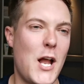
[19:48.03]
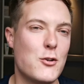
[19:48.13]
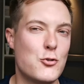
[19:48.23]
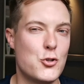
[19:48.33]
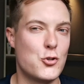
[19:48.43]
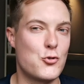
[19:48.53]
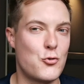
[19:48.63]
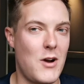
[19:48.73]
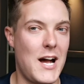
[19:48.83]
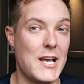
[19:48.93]
a friend to
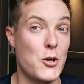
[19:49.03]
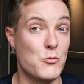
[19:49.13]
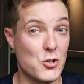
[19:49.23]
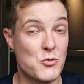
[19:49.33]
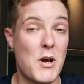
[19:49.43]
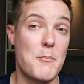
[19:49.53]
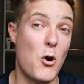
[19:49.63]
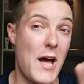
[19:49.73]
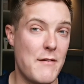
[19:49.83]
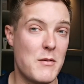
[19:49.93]
try who does wear
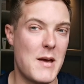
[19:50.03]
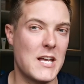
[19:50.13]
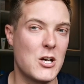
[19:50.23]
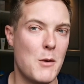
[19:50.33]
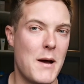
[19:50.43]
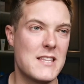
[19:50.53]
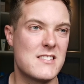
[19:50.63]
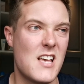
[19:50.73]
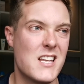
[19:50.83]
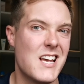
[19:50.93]
more heavy makeup
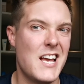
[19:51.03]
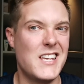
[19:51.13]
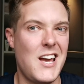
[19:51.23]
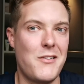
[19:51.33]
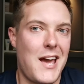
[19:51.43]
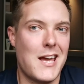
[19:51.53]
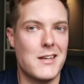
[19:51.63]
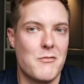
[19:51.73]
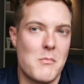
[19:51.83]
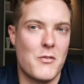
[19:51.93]
and said, yeah,
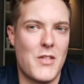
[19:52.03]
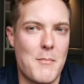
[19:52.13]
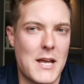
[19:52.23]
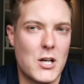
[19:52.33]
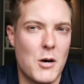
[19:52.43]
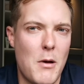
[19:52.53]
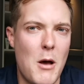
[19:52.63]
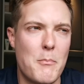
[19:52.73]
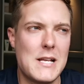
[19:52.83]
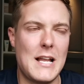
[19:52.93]
okay, it removed their
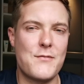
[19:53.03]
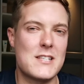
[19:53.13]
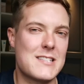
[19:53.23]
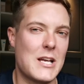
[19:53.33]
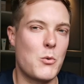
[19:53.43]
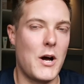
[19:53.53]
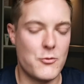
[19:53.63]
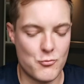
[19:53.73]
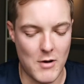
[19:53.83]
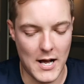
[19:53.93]
makeup, but it left their skin
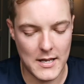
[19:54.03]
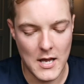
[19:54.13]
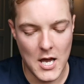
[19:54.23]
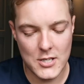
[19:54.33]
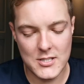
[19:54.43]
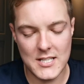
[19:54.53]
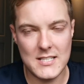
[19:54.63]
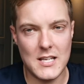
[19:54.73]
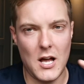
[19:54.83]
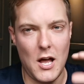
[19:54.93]
quite dry. So
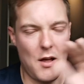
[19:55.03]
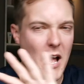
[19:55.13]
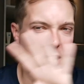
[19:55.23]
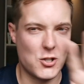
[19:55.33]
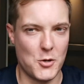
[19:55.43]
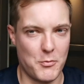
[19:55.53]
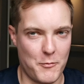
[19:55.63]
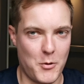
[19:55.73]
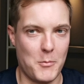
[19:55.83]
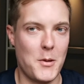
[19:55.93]
this has a
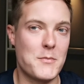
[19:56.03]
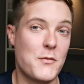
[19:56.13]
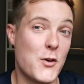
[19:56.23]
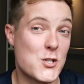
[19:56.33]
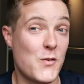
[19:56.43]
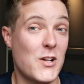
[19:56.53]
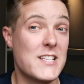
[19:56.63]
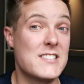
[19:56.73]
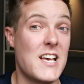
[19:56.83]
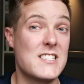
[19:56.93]
number of problems. First of
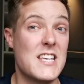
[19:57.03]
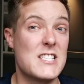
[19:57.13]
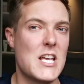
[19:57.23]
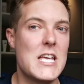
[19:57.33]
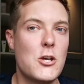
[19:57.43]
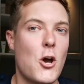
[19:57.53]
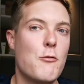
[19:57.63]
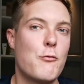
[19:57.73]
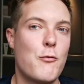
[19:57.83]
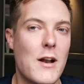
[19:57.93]
all, it says it's
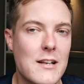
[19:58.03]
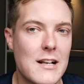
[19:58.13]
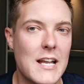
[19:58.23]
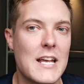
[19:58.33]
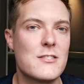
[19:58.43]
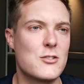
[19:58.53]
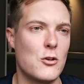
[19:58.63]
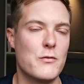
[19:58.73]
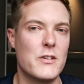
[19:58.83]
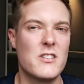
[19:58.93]
eco-friendly
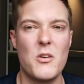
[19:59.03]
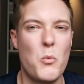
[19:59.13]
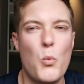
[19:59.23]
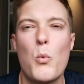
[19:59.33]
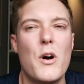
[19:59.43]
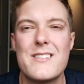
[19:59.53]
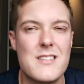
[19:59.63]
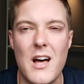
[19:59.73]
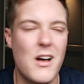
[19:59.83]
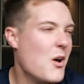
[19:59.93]
solvents. What
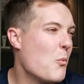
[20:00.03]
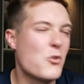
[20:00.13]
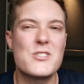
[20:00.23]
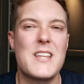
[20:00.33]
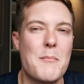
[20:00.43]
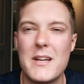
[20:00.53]
is that? What does